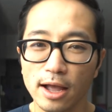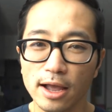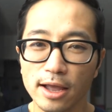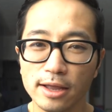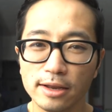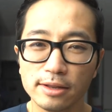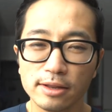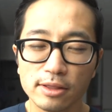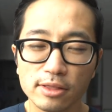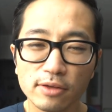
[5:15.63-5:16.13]

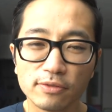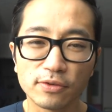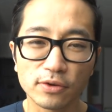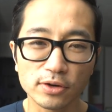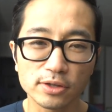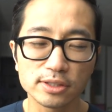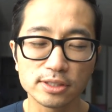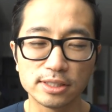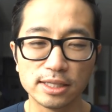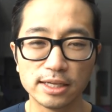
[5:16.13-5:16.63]
And the
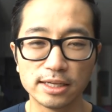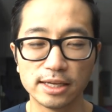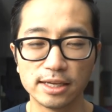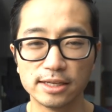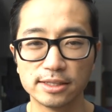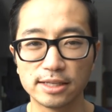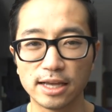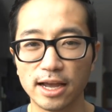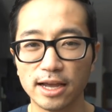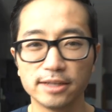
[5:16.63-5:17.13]
first thing
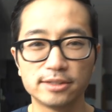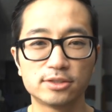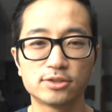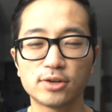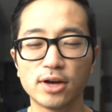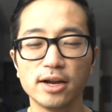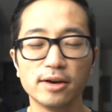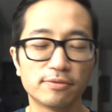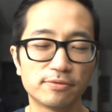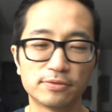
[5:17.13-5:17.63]
is I
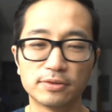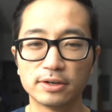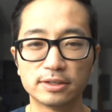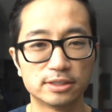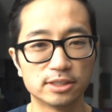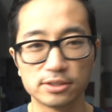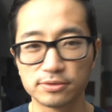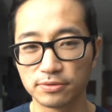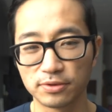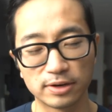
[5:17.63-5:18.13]
try to
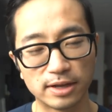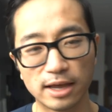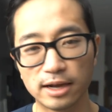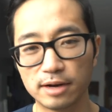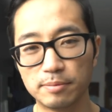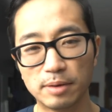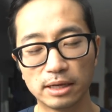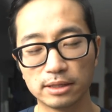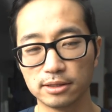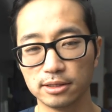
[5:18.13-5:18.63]
just
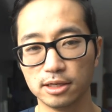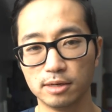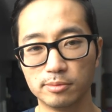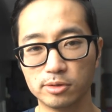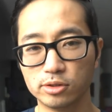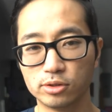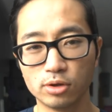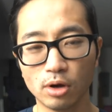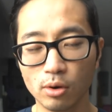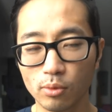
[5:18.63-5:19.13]
forget about the
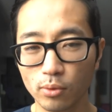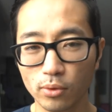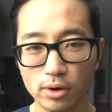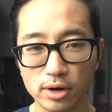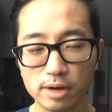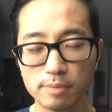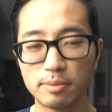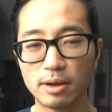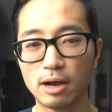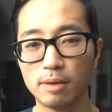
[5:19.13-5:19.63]
numbers. Don't
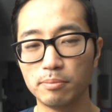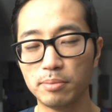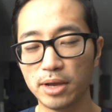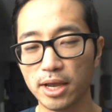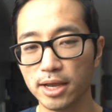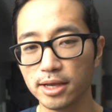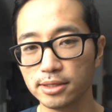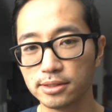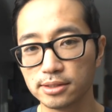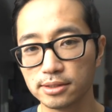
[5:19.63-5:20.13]
worry about
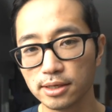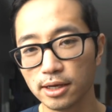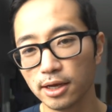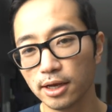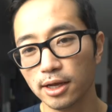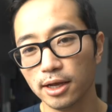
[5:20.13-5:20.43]
pace.